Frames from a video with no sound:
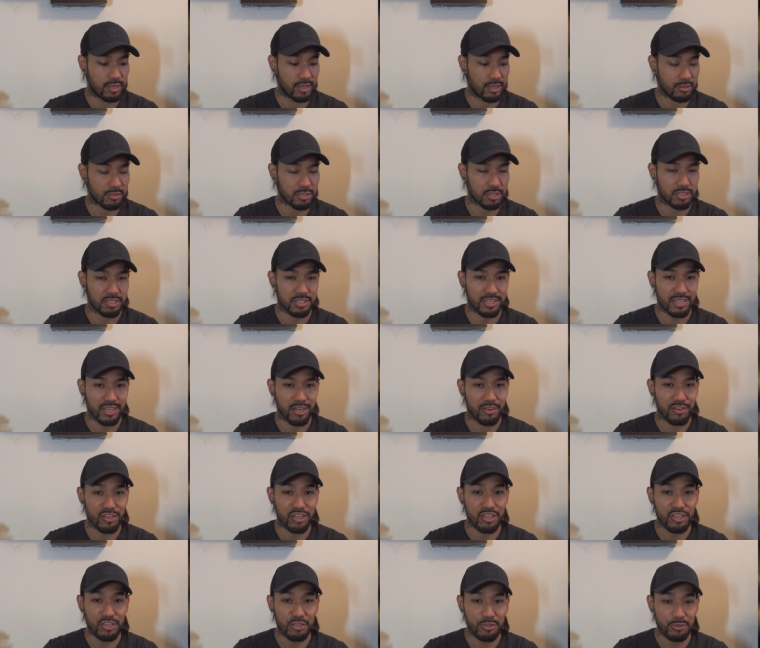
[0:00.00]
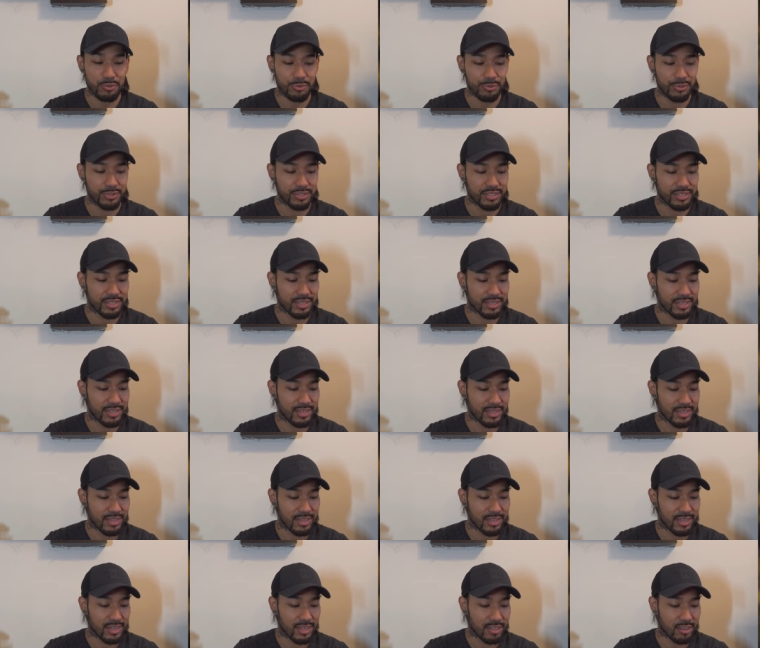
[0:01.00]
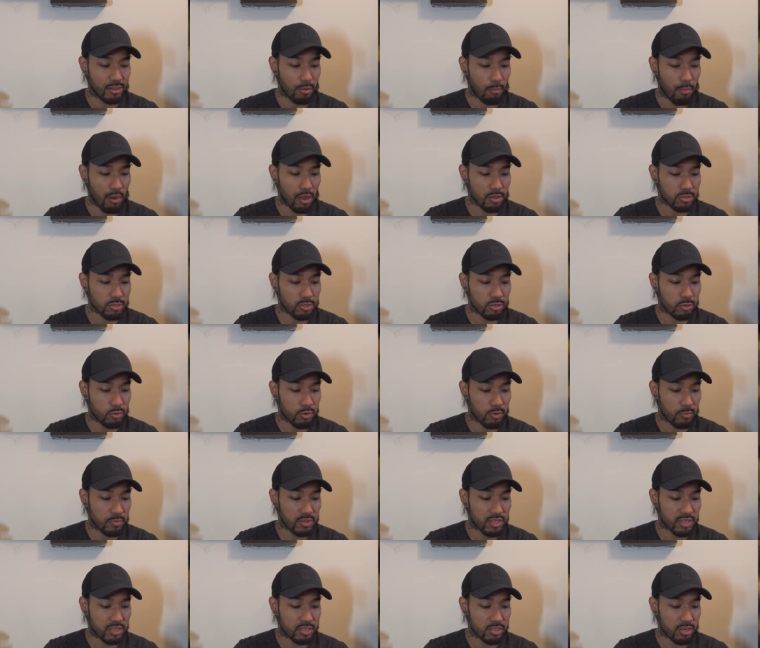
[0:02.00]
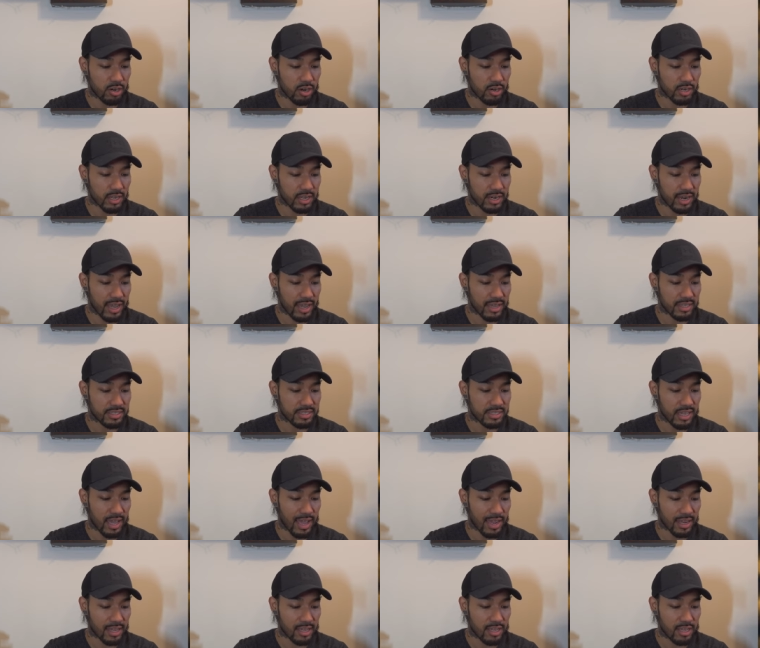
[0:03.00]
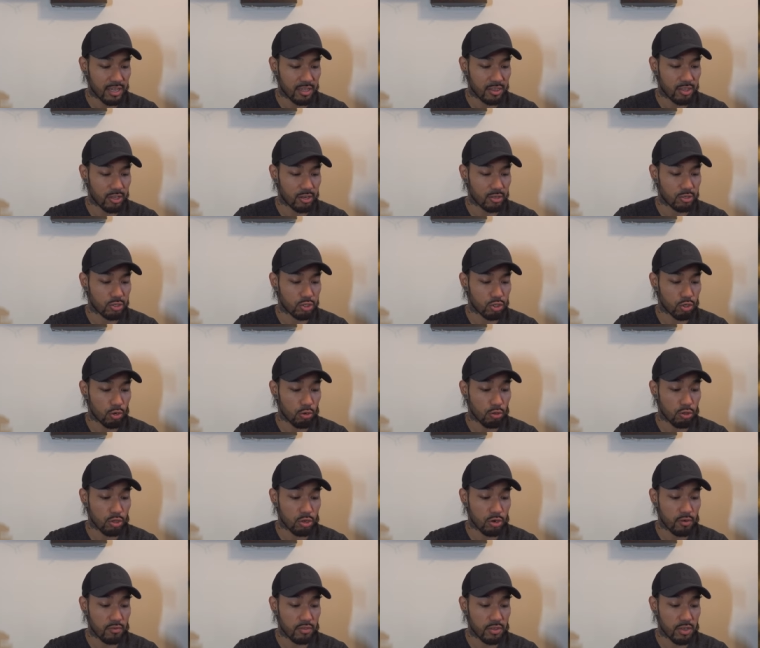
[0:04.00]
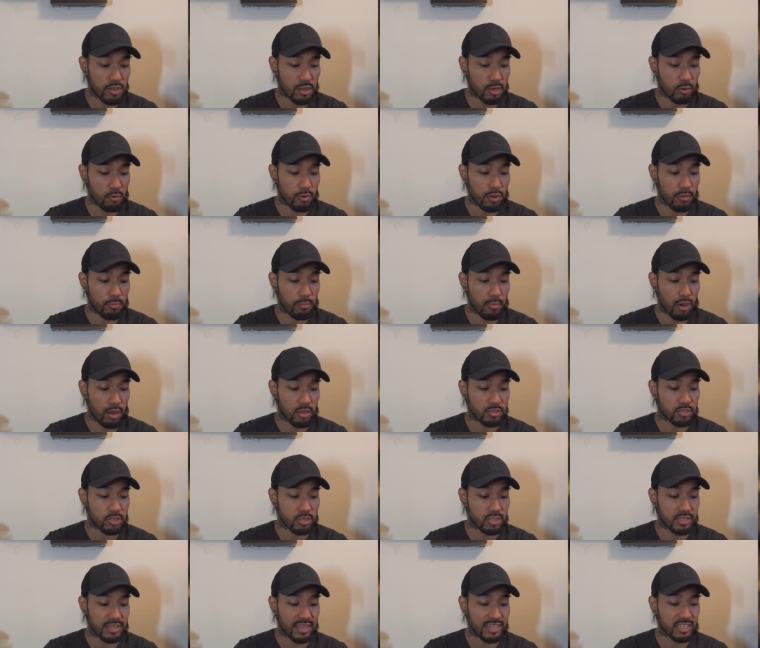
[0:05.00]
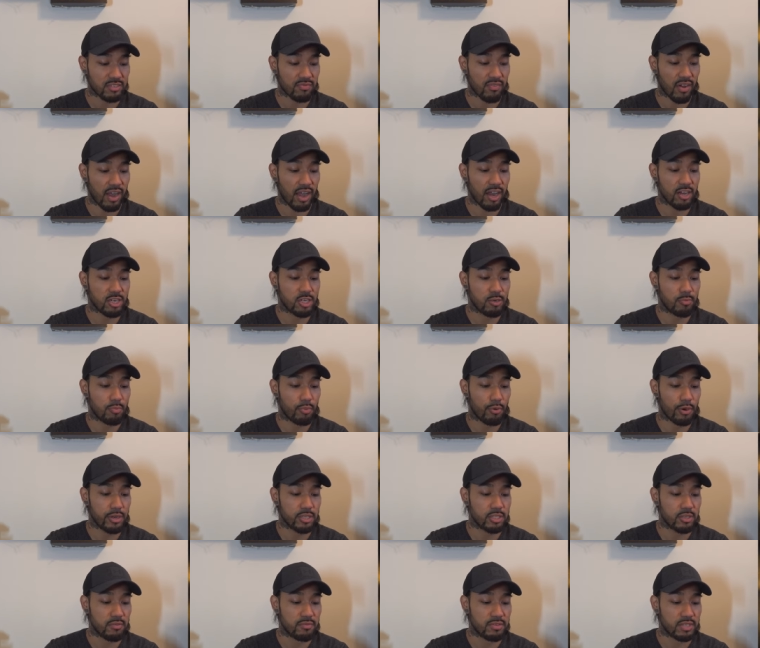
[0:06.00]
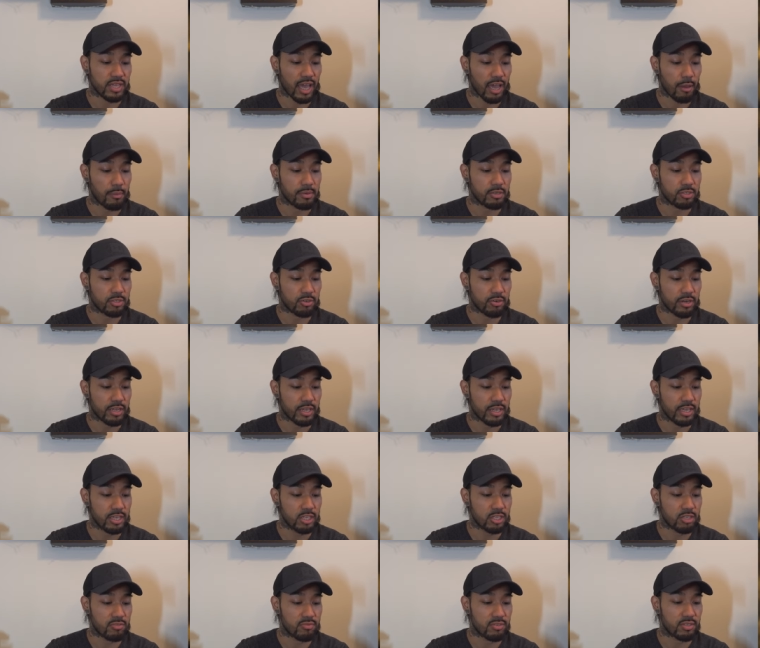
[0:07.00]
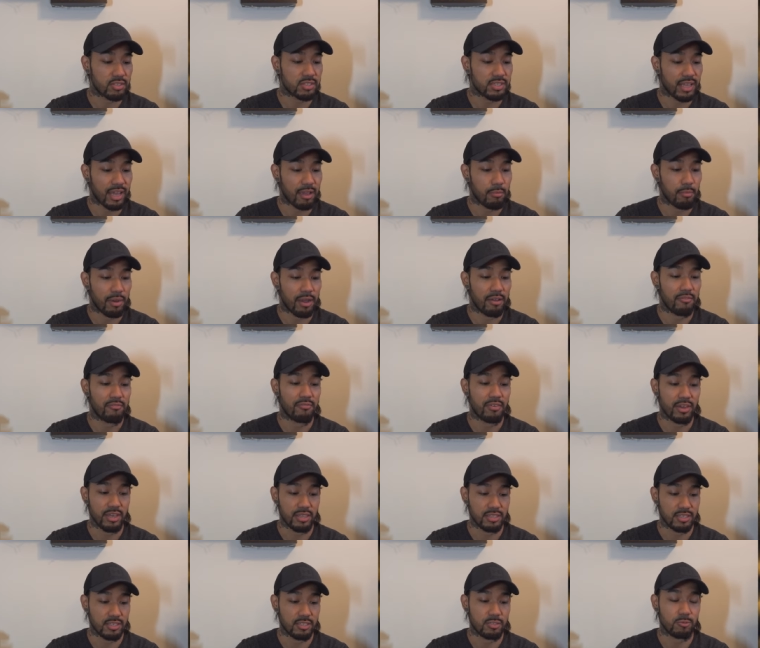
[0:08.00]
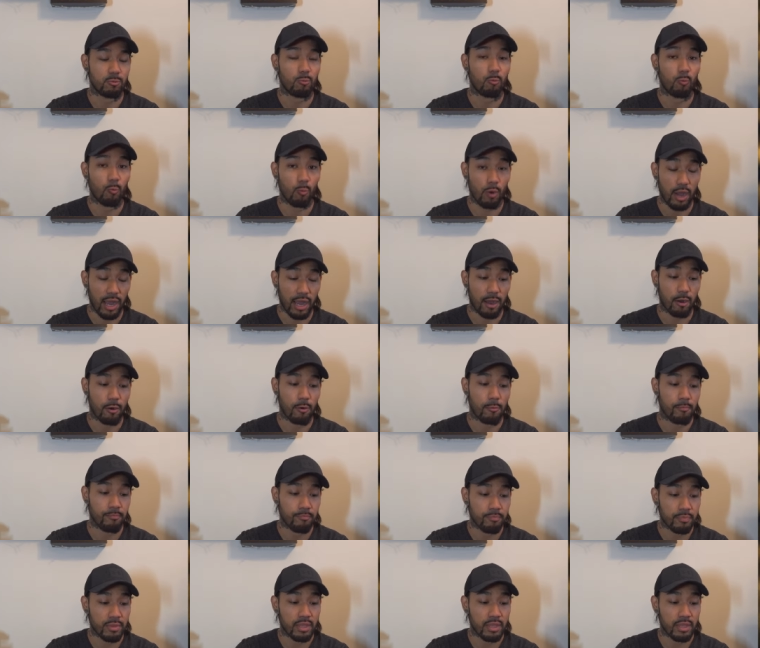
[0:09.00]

I was going to say accused. The monster equipped with this card cannot attack. The controller of the equipped monster takes 500 points of damage during each of the standby phases. Wow.